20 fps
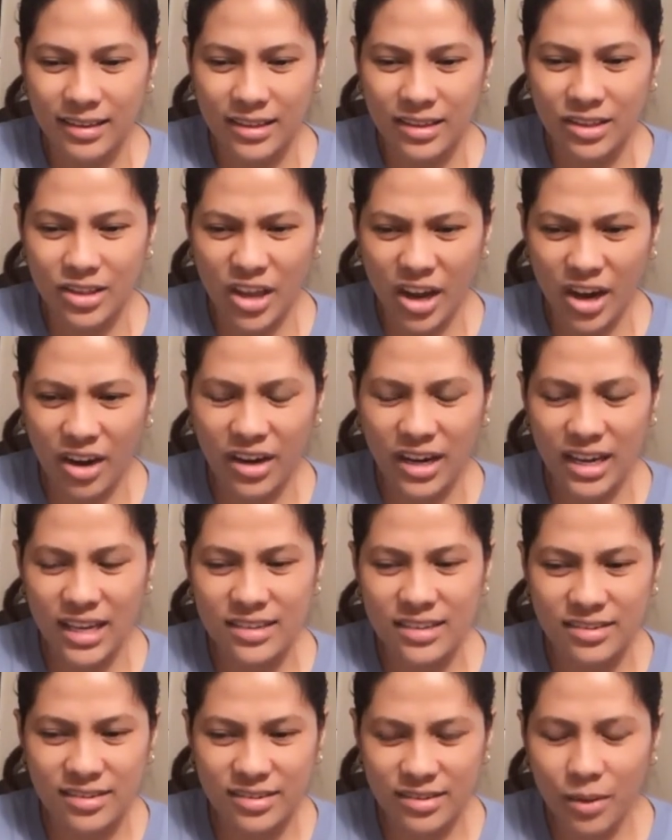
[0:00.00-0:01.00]
there
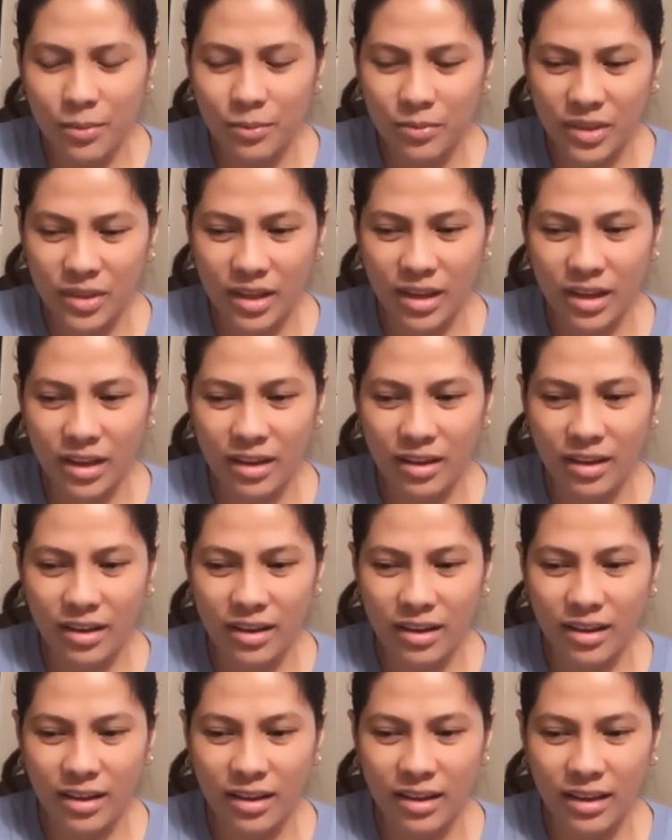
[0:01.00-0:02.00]
is something
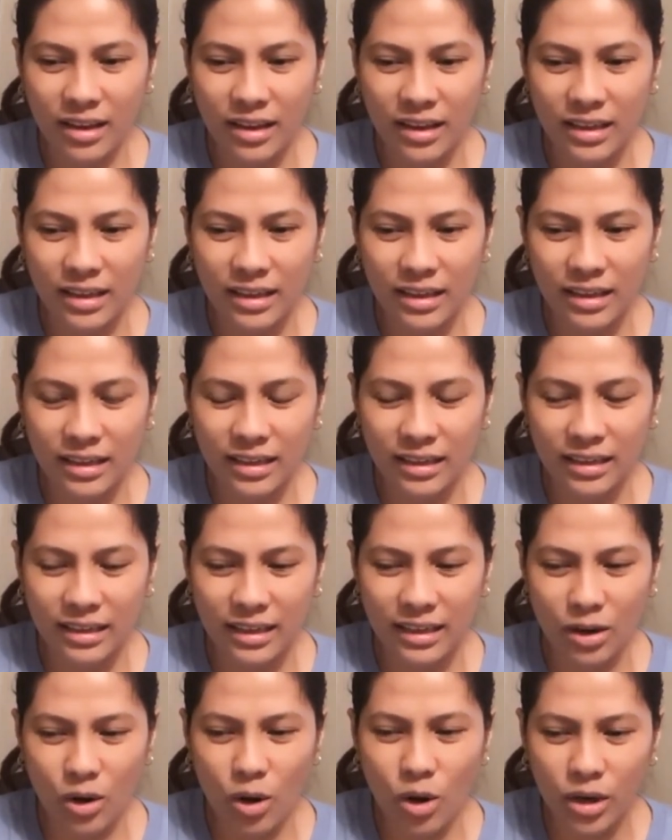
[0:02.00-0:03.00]

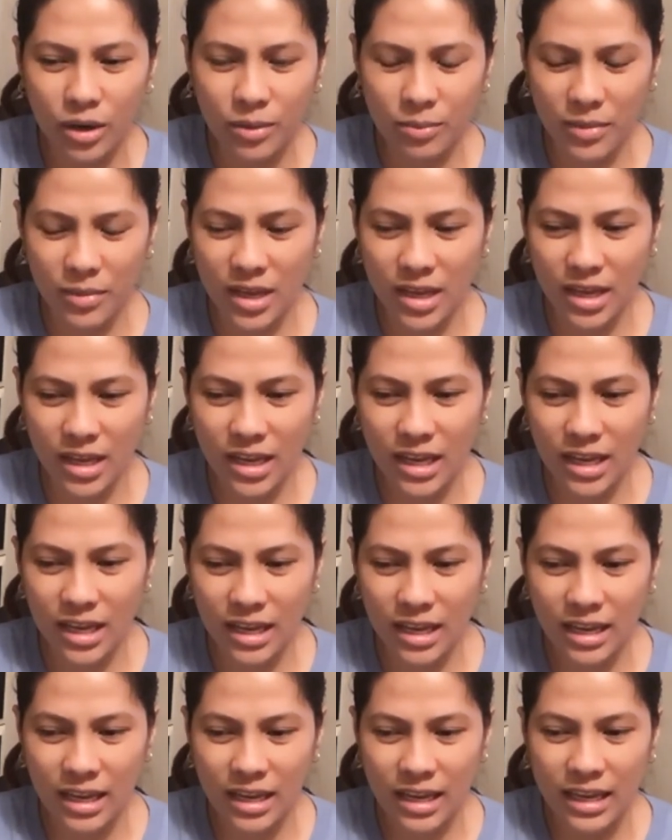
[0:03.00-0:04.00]
on me
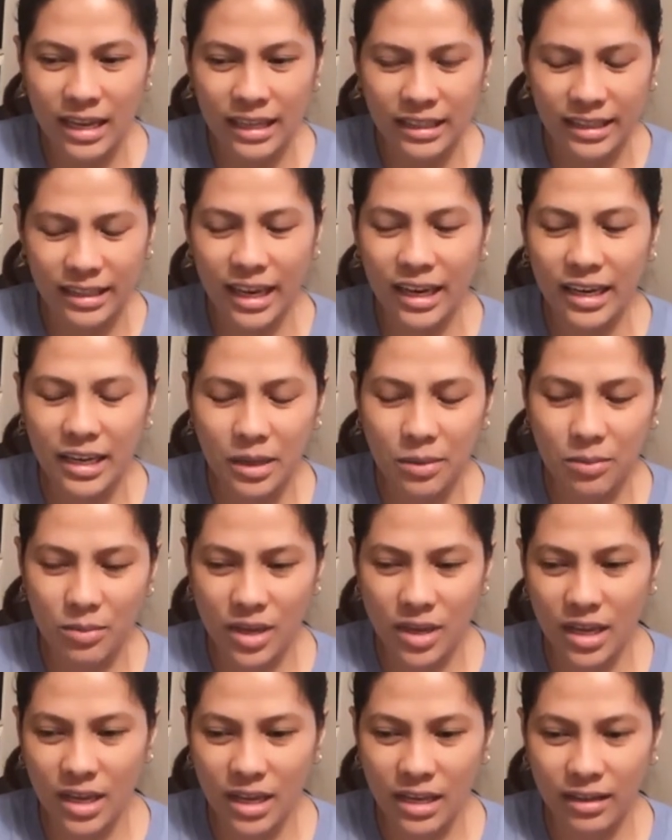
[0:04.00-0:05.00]
telling
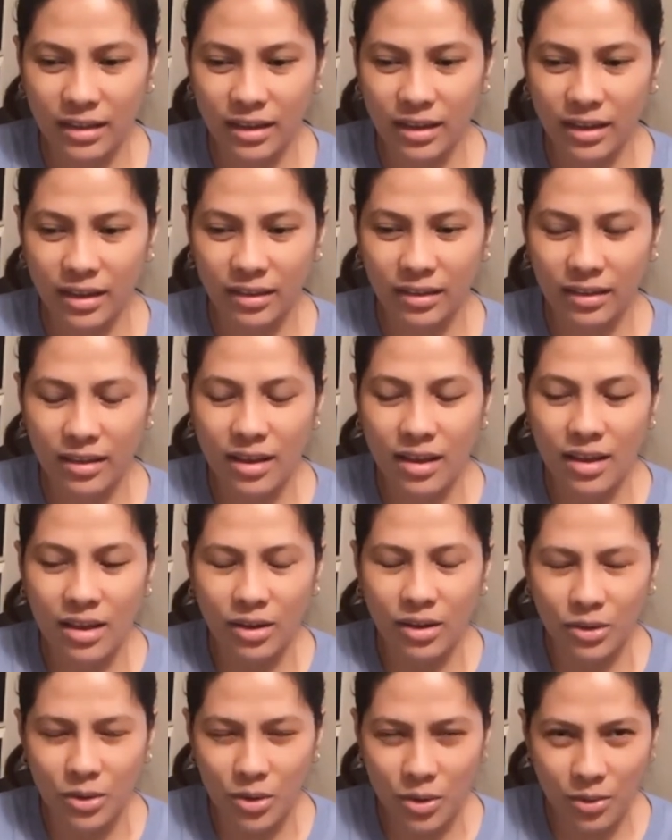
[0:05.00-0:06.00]
me that
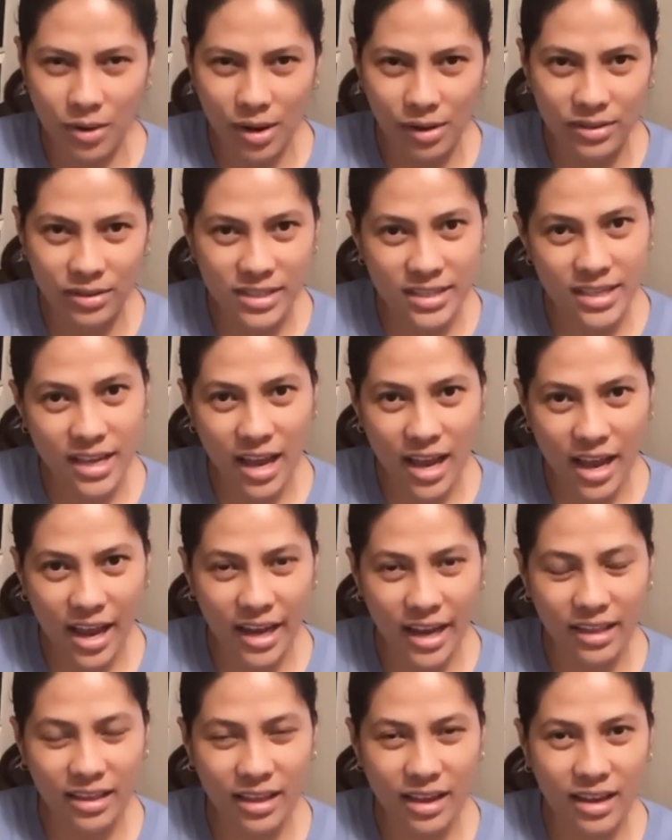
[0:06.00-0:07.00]
go
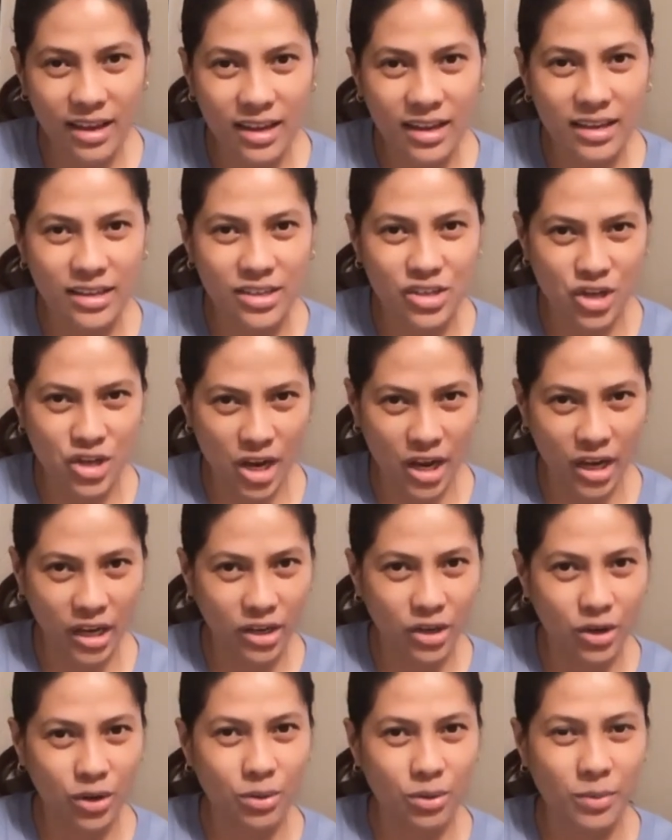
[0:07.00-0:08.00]
outside,
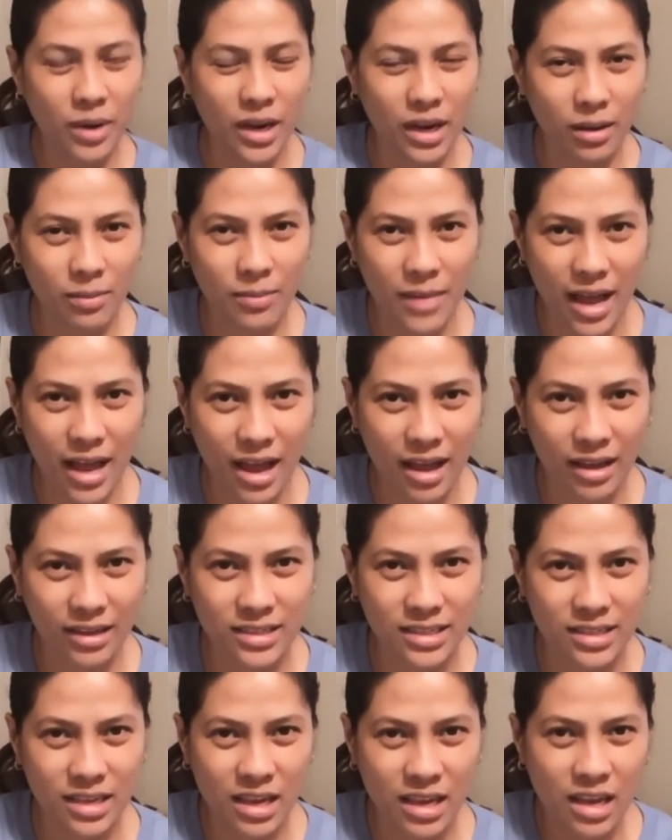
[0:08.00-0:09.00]
check your
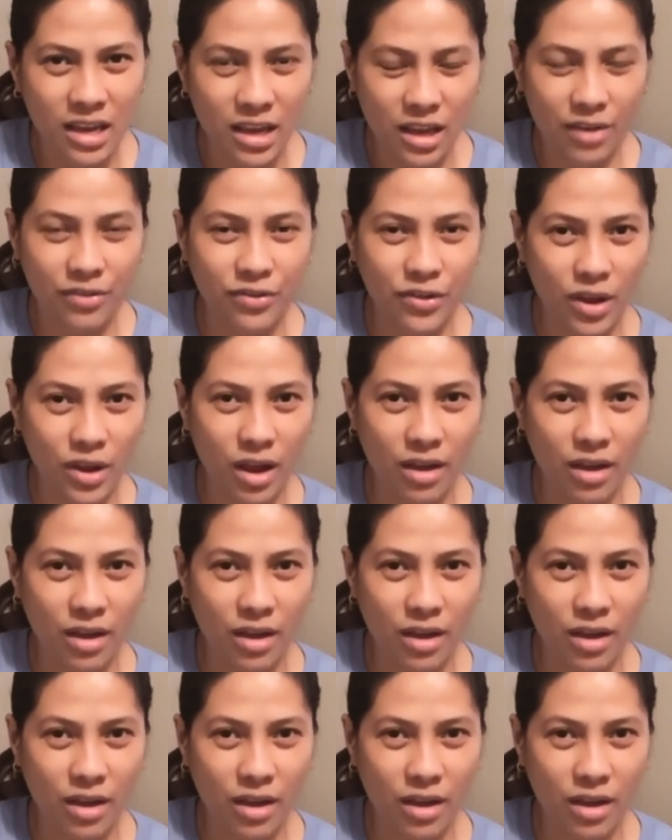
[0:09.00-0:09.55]
mailbox if you